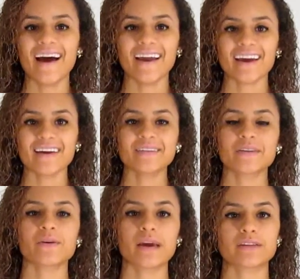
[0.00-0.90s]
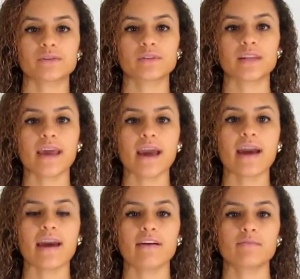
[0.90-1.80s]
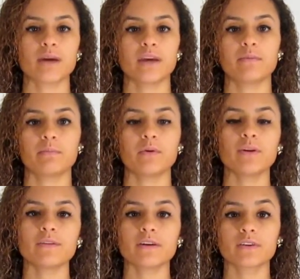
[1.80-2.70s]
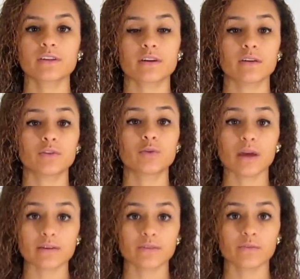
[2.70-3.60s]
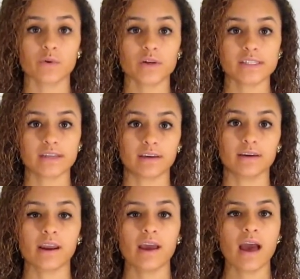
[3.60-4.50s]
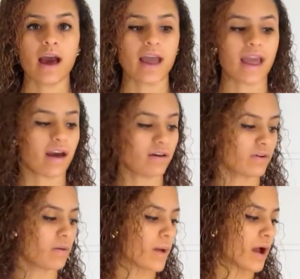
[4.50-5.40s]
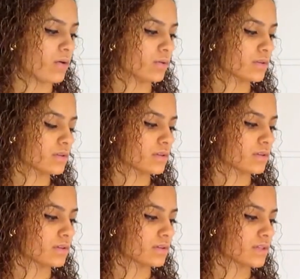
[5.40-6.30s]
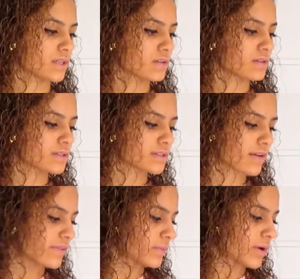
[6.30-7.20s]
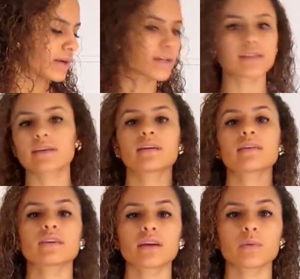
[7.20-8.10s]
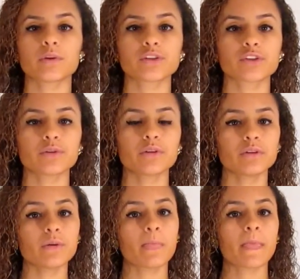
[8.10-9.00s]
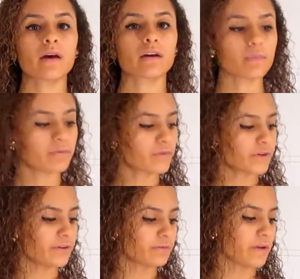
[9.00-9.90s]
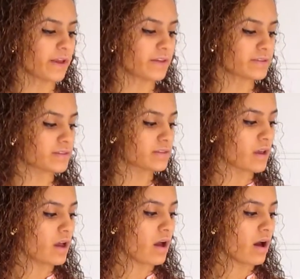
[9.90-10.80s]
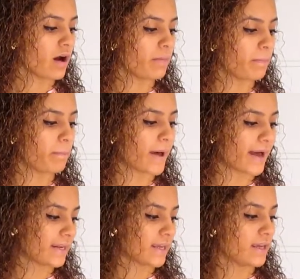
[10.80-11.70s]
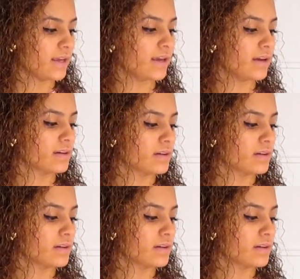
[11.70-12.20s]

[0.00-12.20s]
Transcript: Hi guys! Okay, so today I have my beauty favorites of 2014. I have about 6 or 7 products I think that I want to show you. A couple for your face, body,